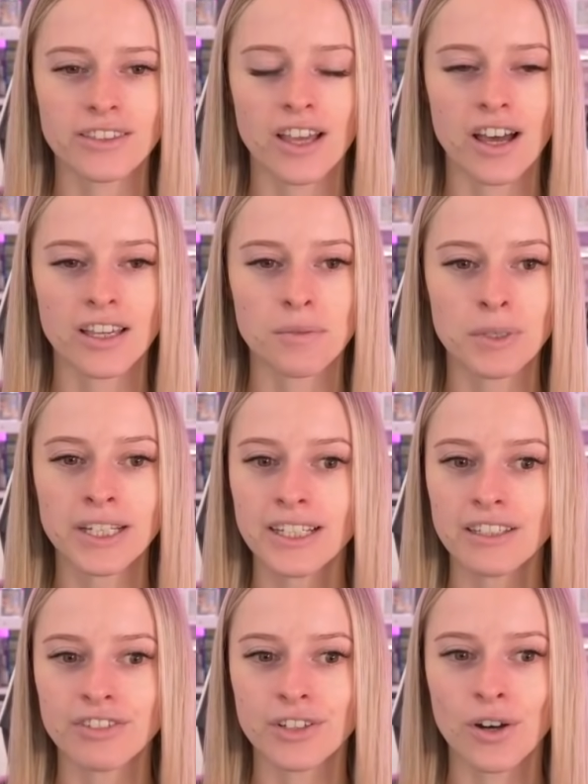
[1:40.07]
I
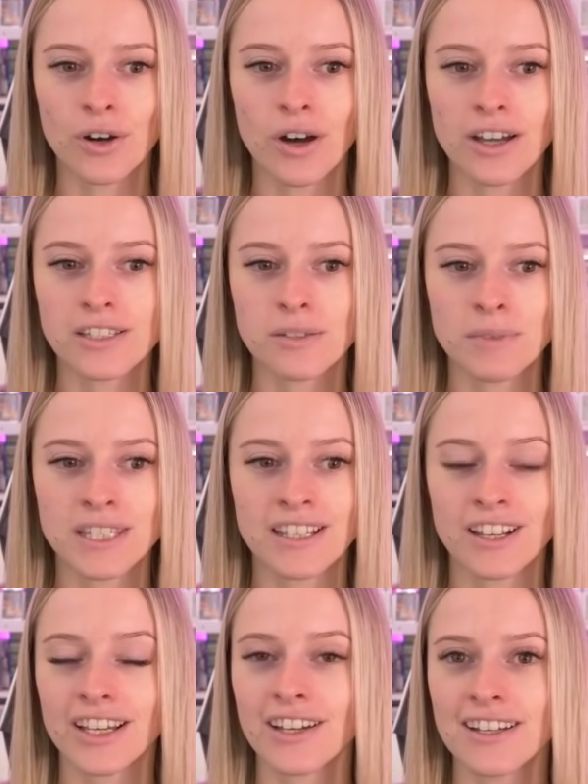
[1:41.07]
completely forgot I submitted.
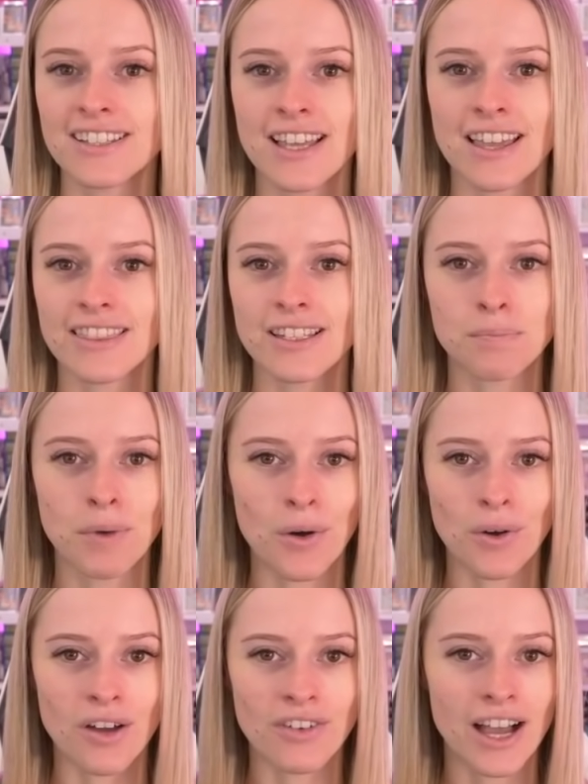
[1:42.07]
Like I said, this
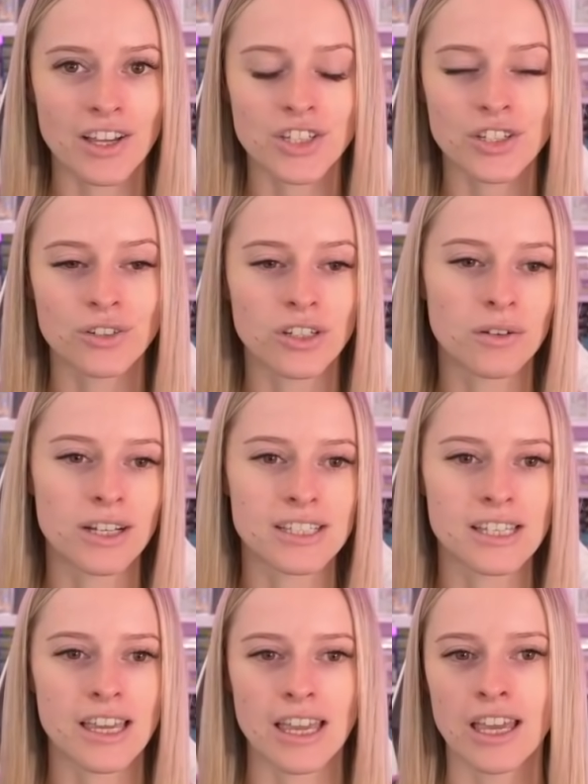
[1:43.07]
bulk, I've actually got no
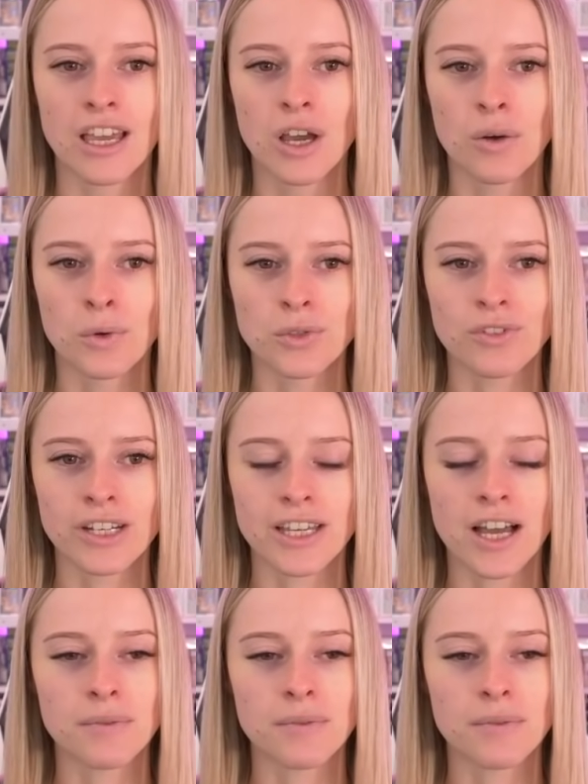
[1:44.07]
idea what's really coming